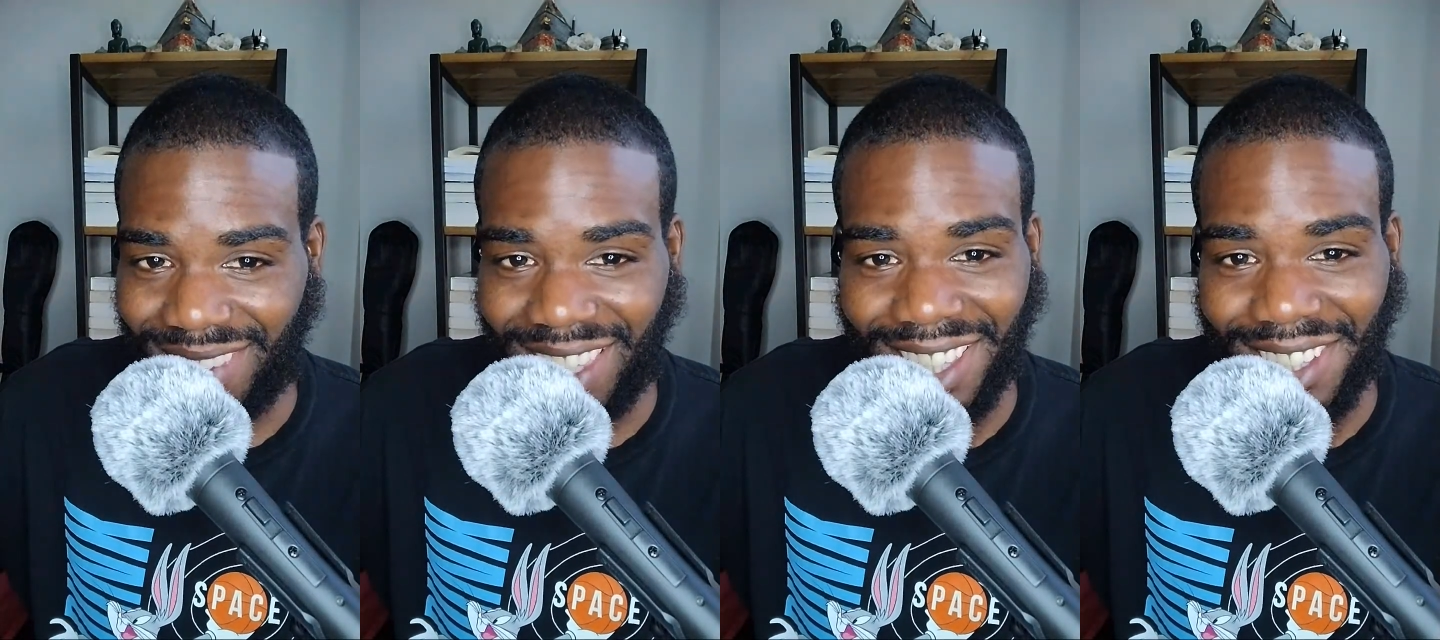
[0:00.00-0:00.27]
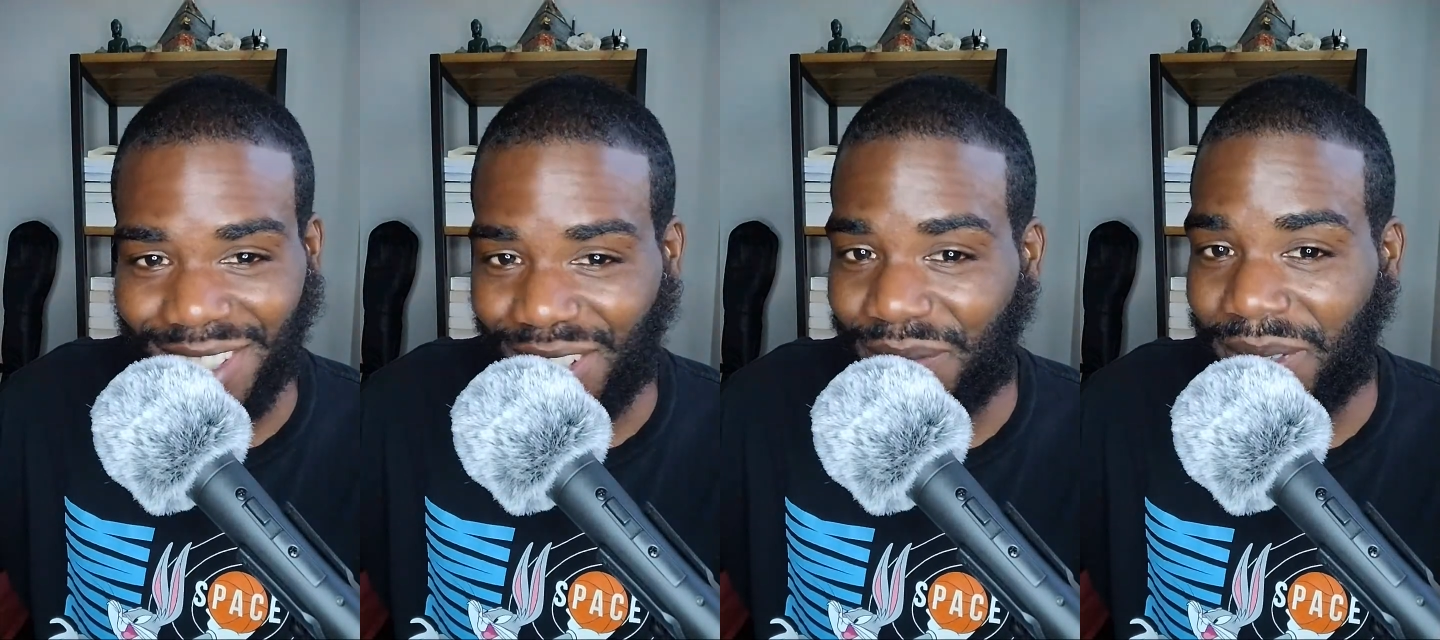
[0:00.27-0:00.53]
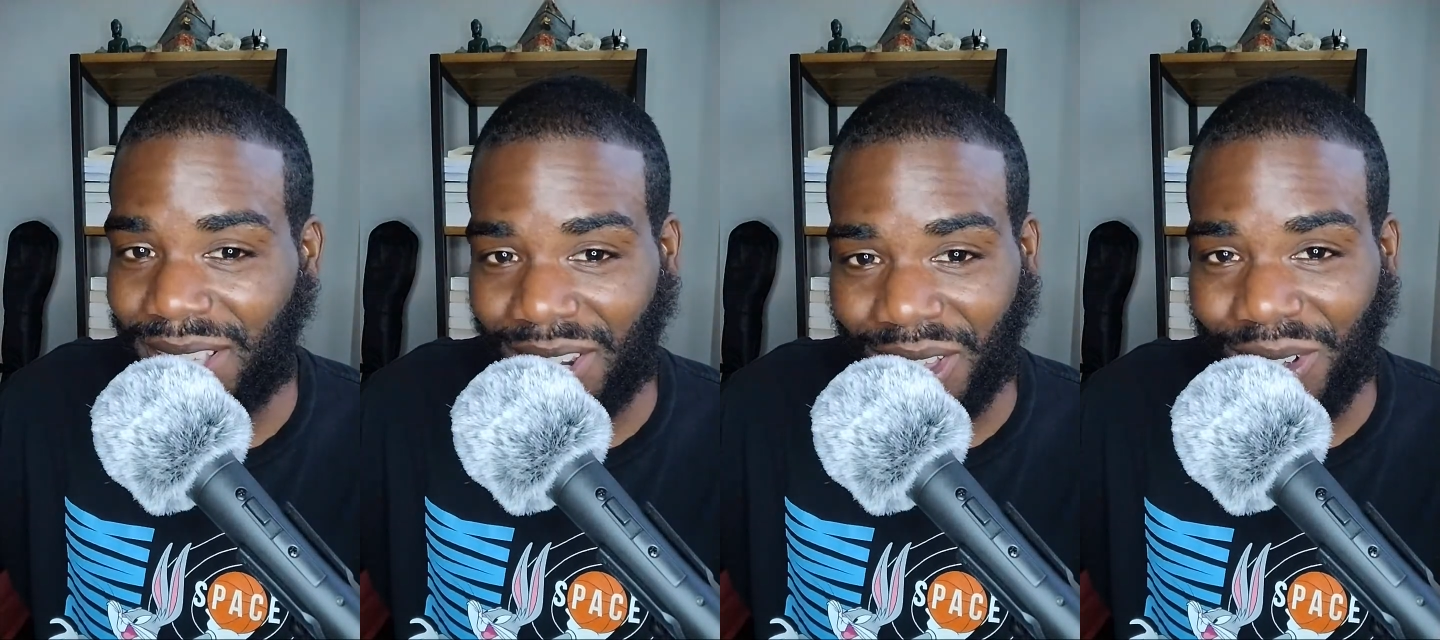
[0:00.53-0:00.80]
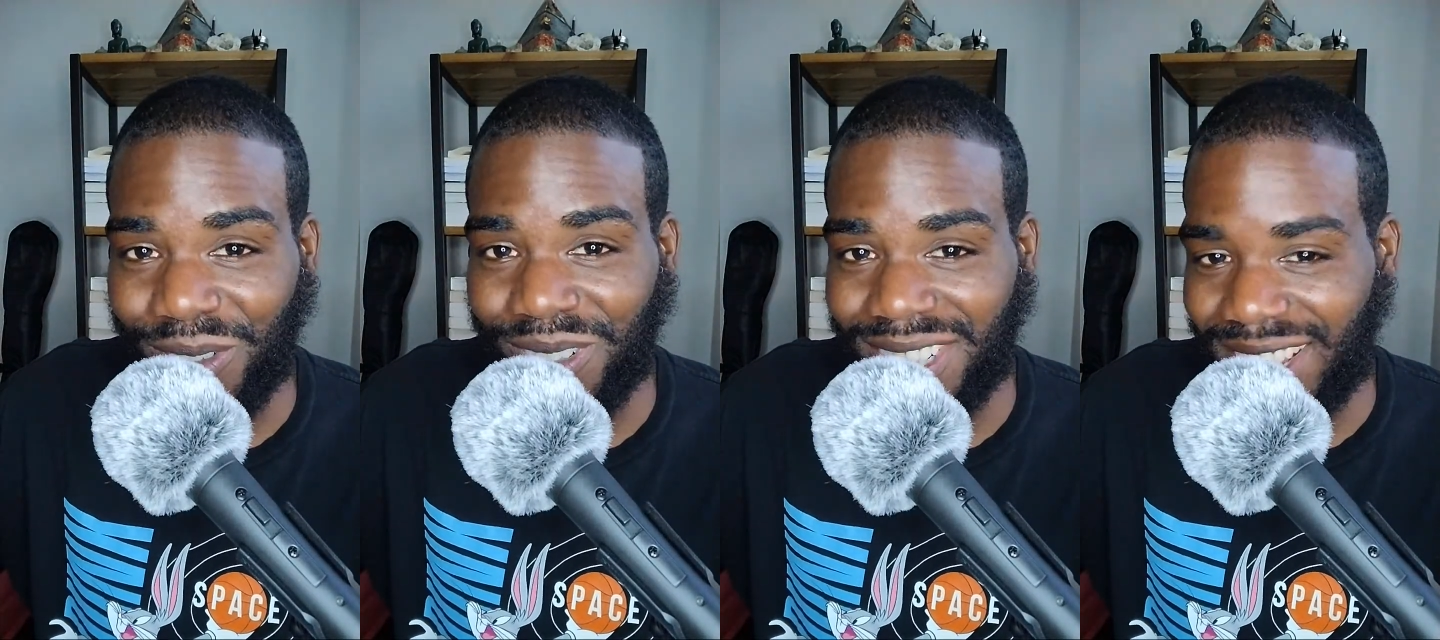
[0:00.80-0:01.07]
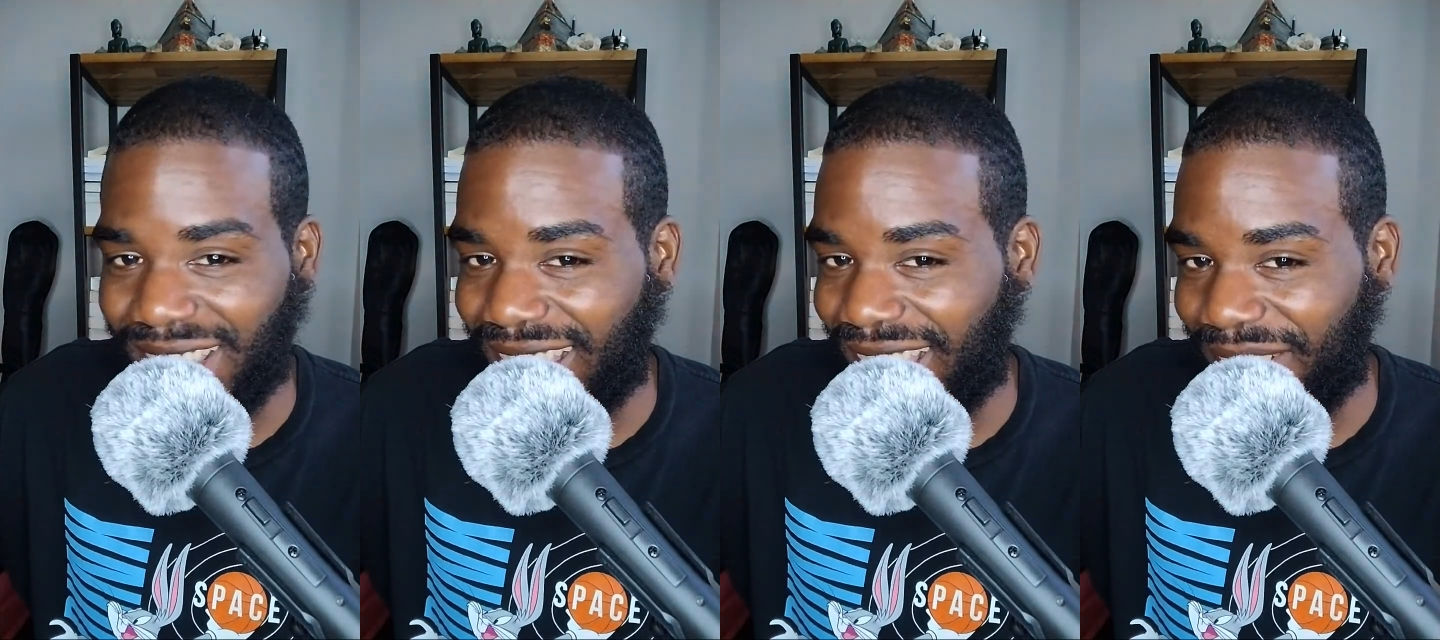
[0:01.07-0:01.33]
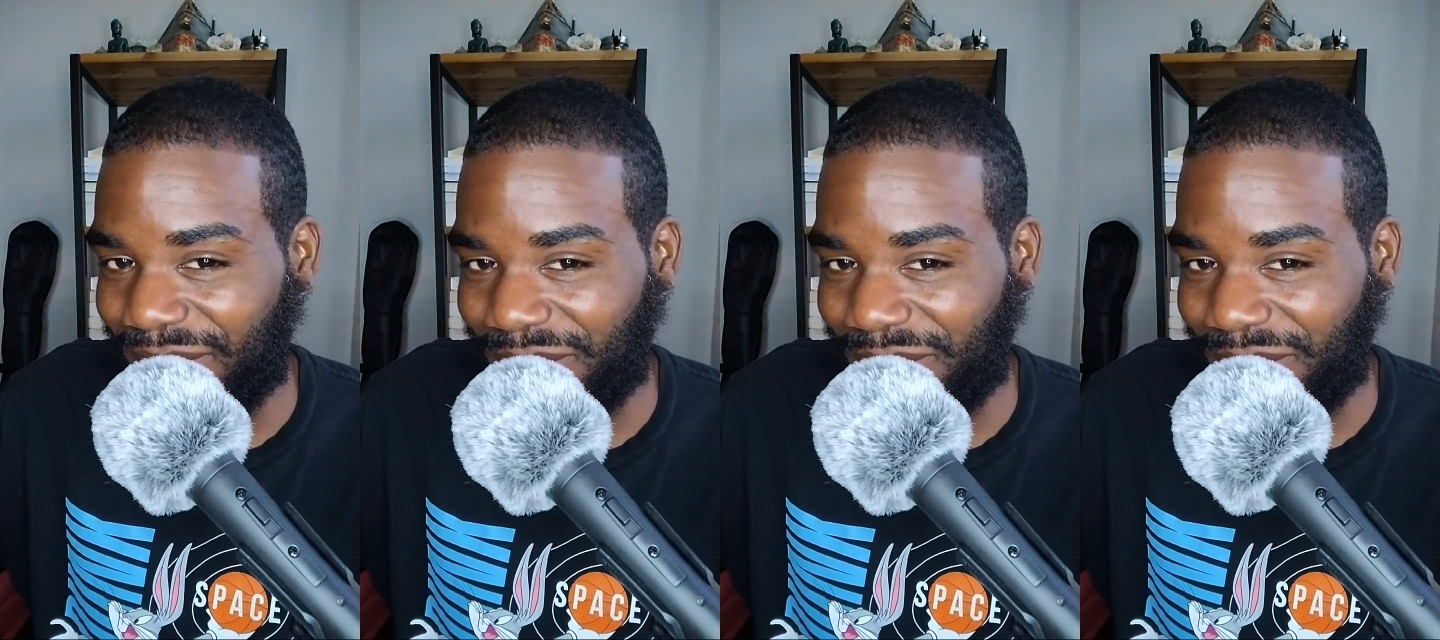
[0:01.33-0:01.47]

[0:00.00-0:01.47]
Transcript: It took me a long time.